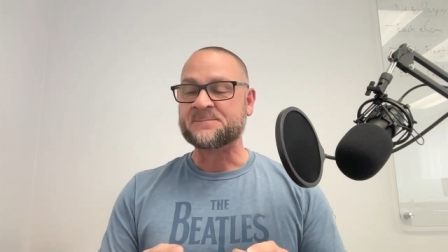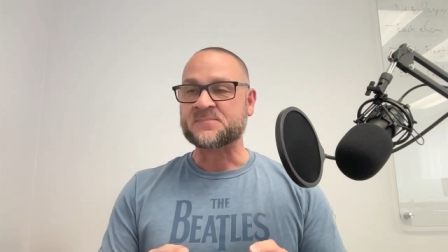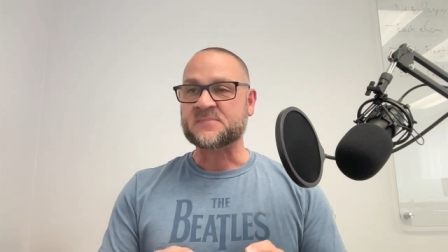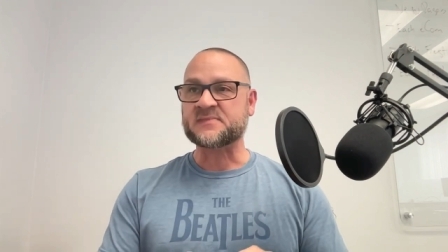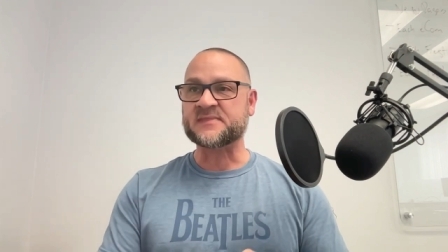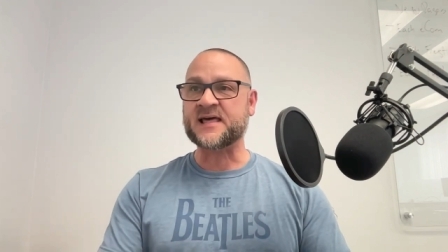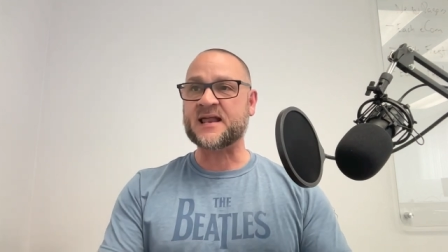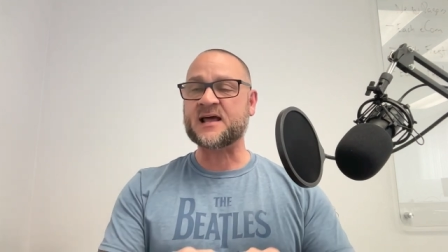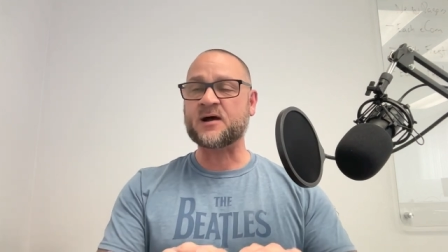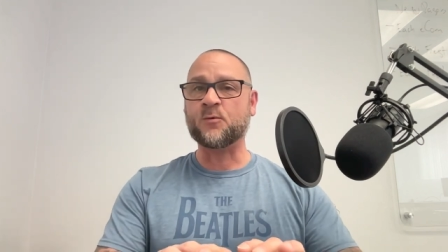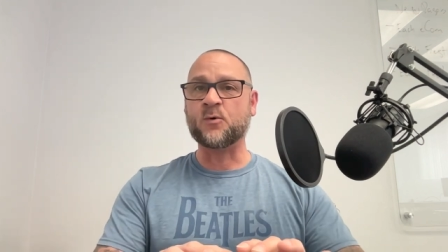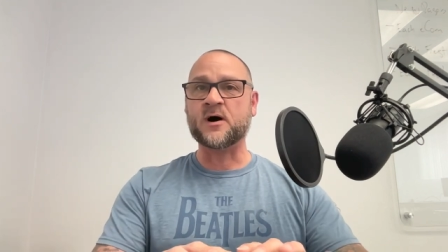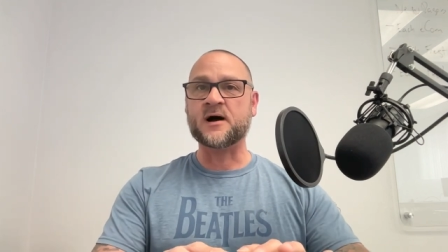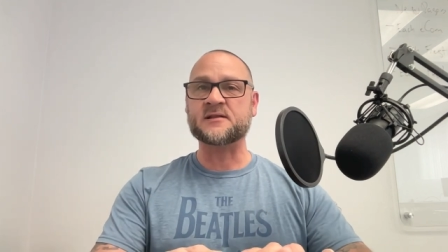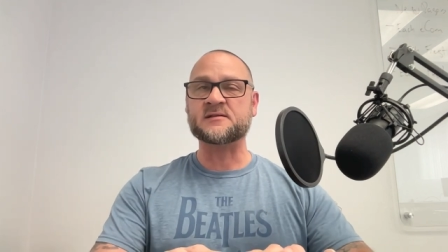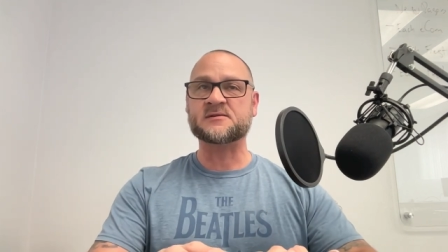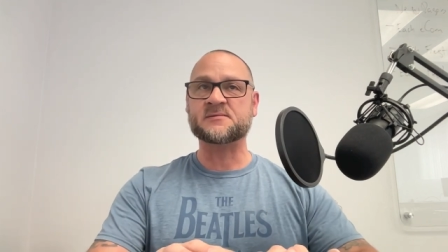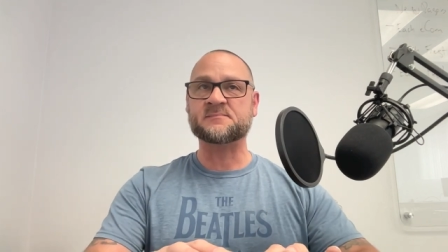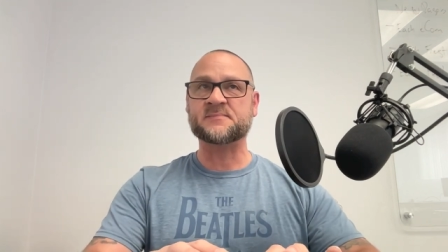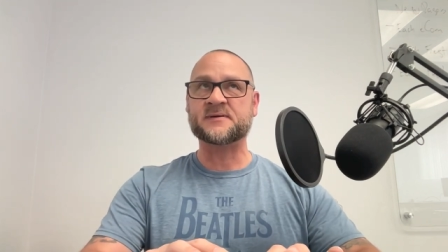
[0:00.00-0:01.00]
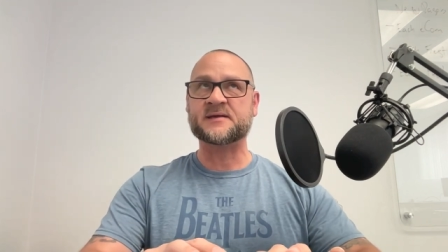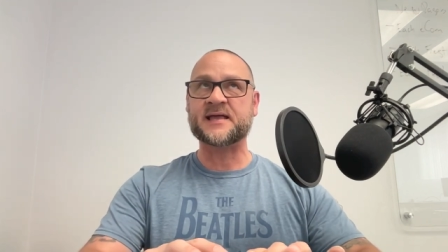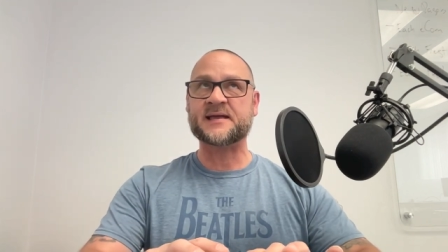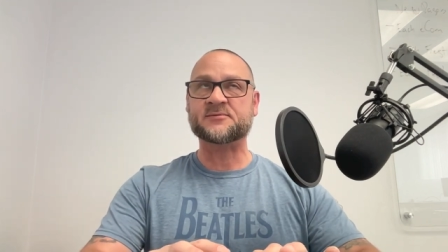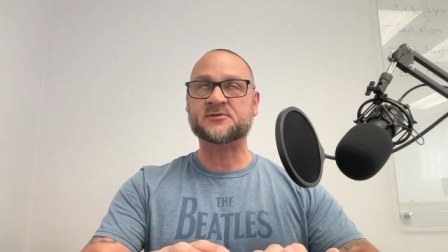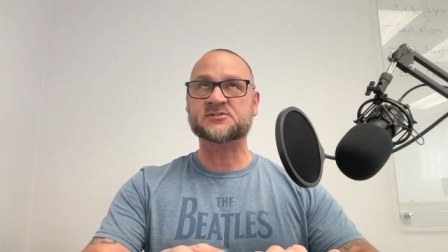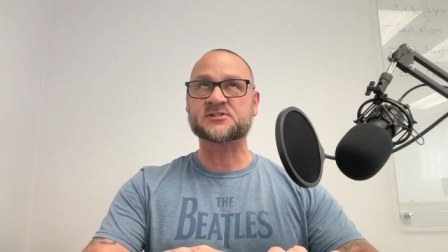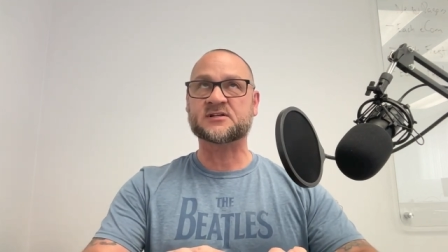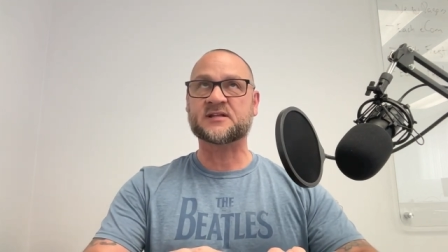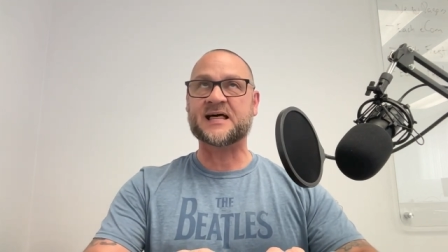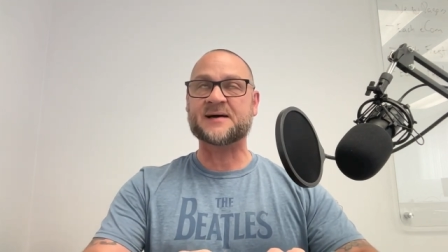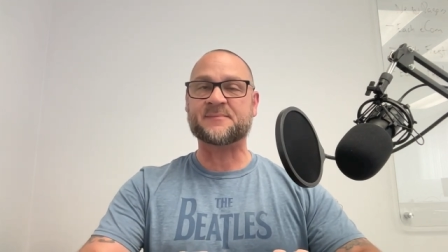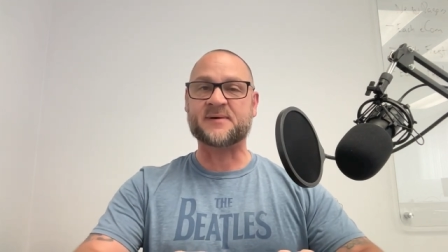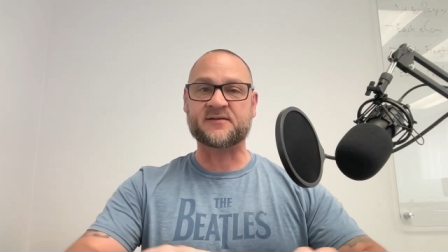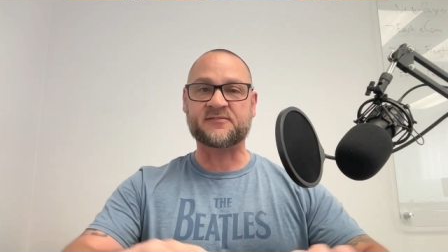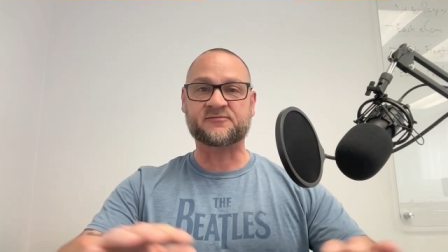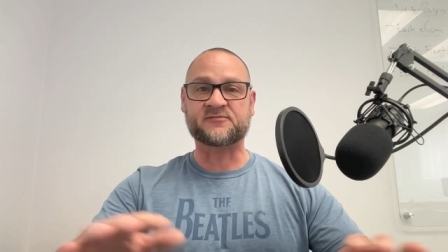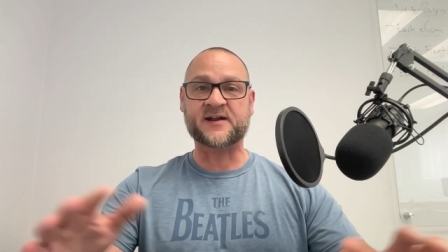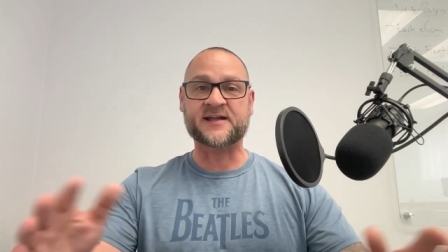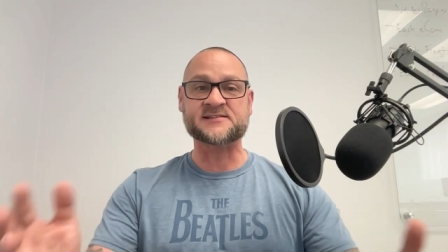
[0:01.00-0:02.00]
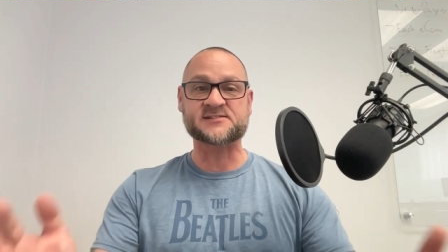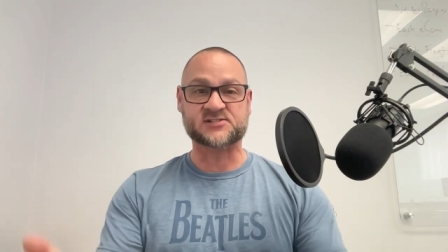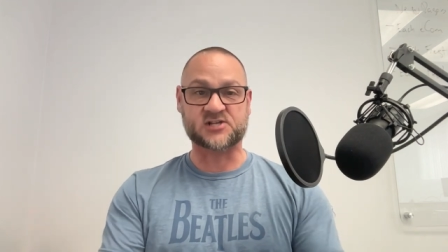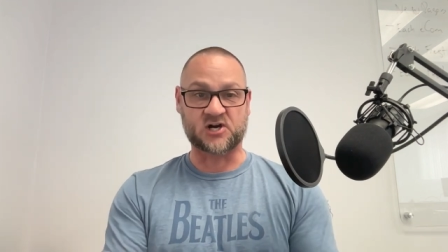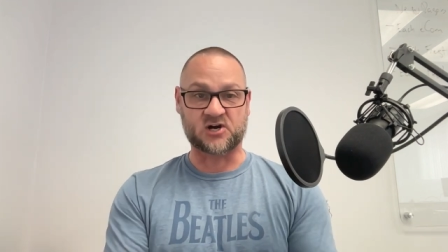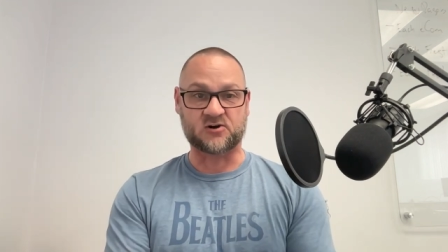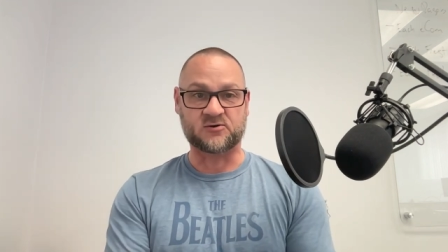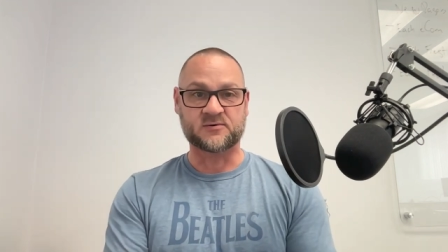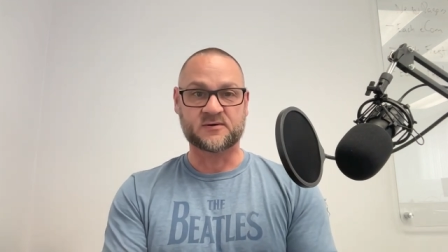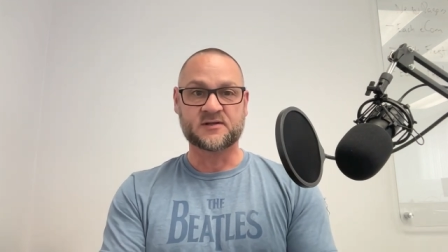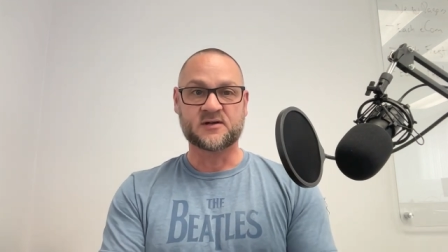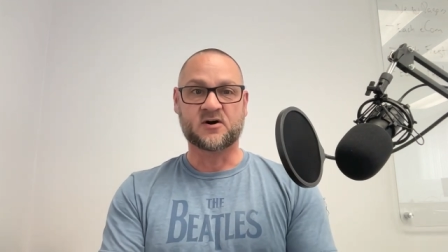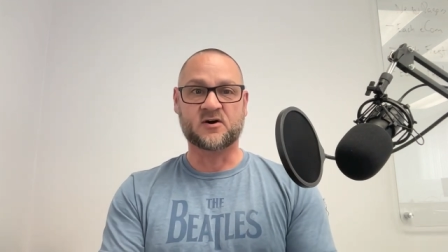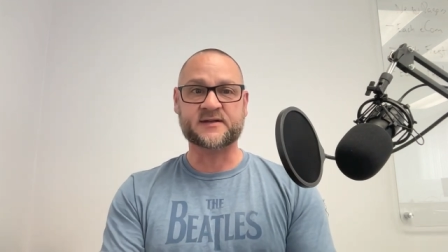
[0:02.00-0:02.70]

then I want to be able to let my friends go.